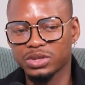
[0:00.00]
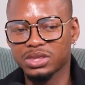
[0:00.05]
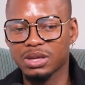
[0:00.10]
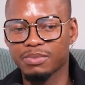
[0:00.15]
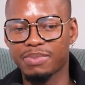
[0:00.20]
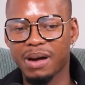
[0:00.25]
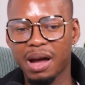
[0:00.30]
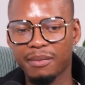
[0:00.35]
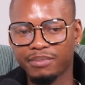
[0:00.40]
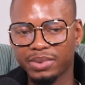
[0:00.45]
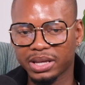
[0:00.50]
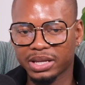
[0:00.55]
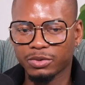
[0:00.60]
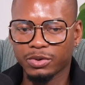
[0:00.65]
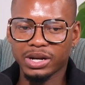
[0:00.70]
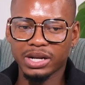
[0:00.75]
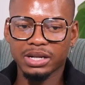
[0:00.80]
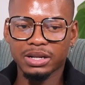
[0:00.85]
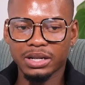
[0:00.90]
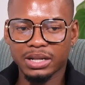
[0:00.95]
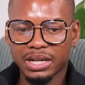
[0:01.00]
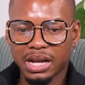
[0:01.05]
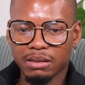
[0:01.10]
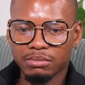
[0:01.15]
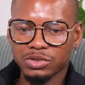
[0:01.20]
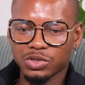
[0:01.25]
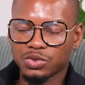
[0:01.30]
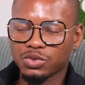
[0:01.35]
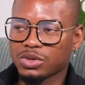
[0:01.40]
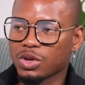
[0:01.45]
the public when it
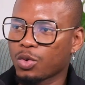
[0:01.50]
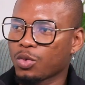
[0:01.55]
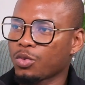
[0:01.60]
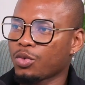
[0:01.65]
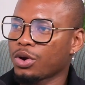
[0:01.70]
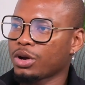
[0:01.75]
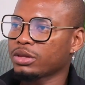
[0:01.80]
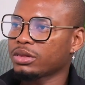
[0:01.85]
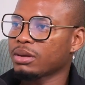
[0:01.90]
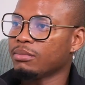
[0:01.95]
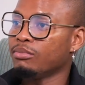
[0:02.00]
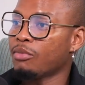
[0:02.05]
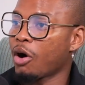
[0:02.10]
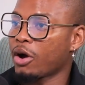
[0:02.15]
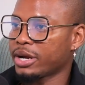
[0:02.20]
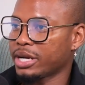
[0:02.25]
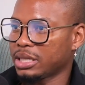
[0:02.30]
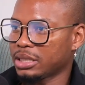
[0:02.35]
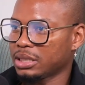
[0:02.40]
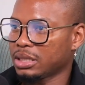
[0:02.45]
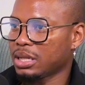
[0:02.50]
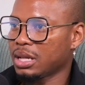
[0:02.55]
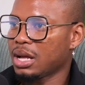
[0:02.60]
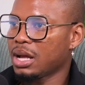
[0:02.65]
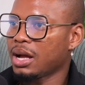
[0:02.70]
comes to the model,